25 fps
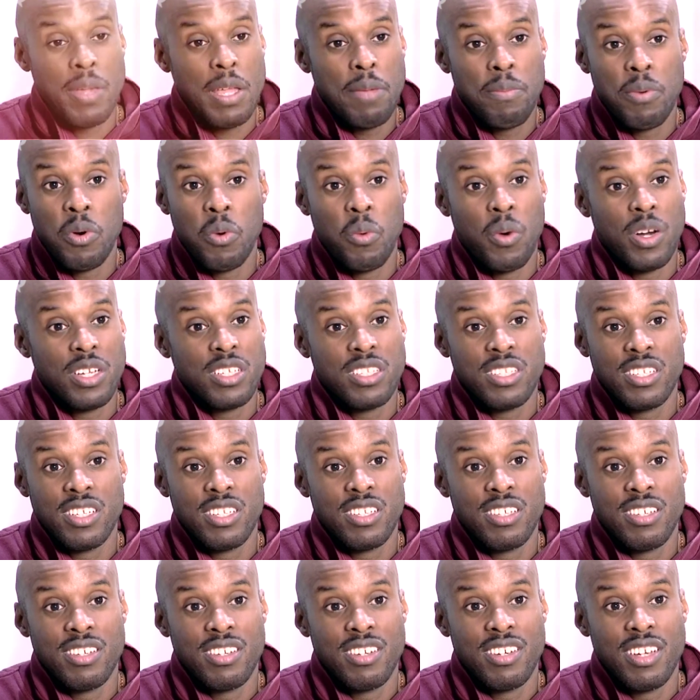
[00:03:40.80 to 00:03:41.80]
people
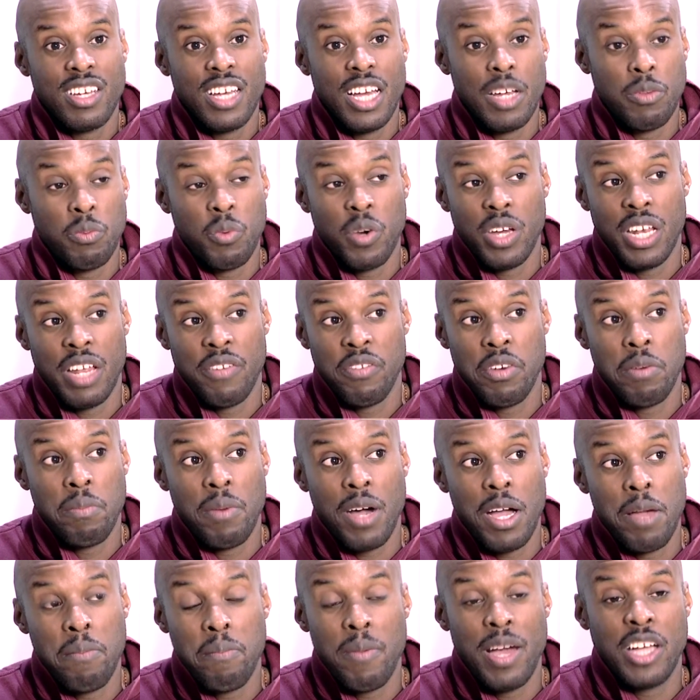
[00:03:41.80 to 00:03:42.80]
wanted and whatever
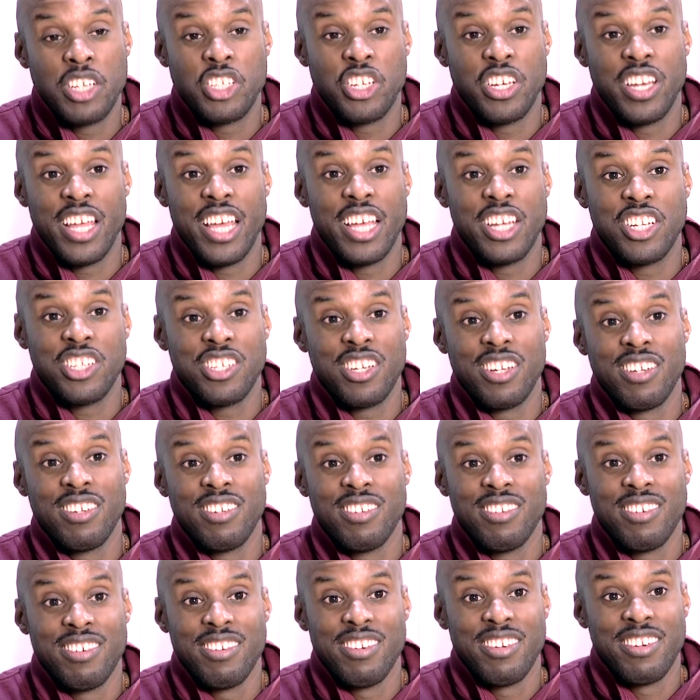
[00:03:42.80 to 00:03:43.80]
my
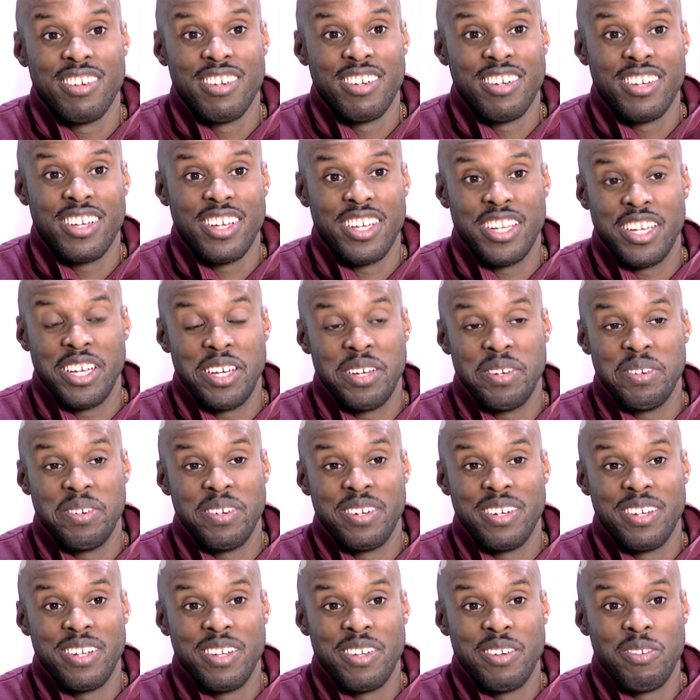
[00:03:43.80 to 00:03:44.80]
imagination, you know,
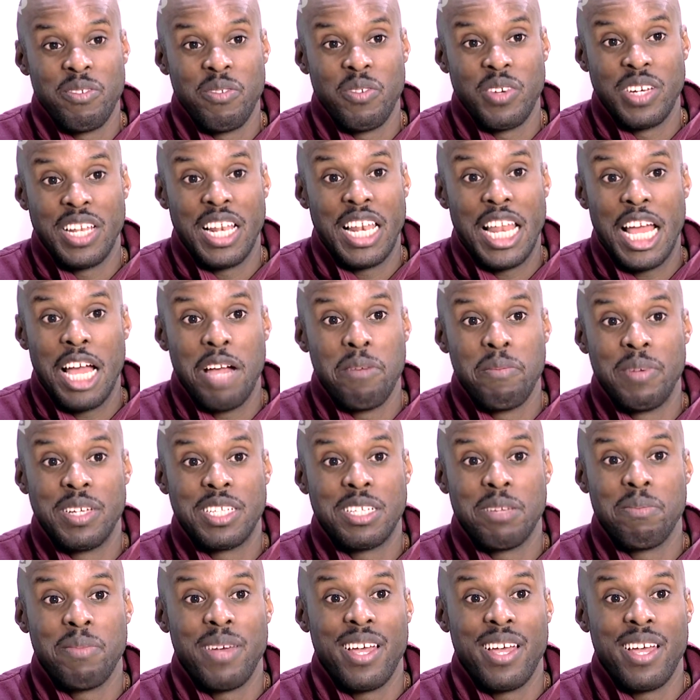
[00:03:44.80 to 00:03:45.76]
would allow me to